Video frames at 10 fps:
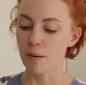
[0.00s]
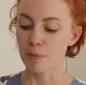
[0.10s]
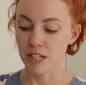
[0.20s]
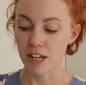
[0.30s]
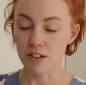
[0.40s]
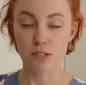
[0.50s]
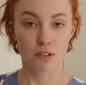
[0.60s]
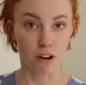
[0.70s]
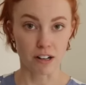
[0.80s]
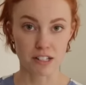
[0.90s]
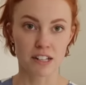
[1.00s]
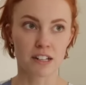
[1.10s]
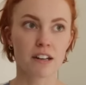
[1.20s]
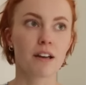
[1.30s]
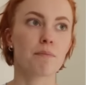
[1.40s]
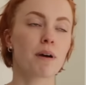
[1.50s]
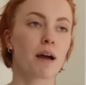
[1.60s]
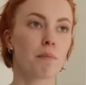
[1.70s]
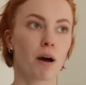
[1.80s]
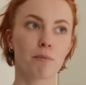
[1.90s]
Potatoes au gratin, my
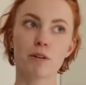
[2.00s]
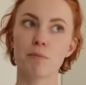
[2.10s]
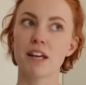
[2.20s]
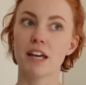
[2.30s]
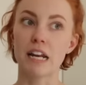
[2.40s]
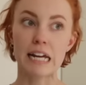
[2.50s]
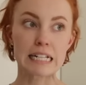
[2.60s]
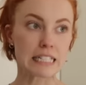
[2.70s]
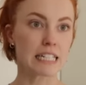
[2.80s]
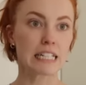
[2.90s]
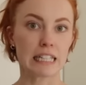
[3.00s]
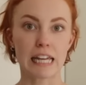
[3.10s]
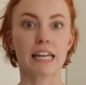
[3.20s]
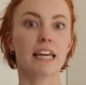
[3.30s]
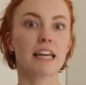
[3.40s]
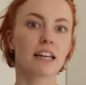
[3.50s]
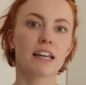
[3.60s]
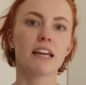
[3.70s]
mom would make, and I didn't like it.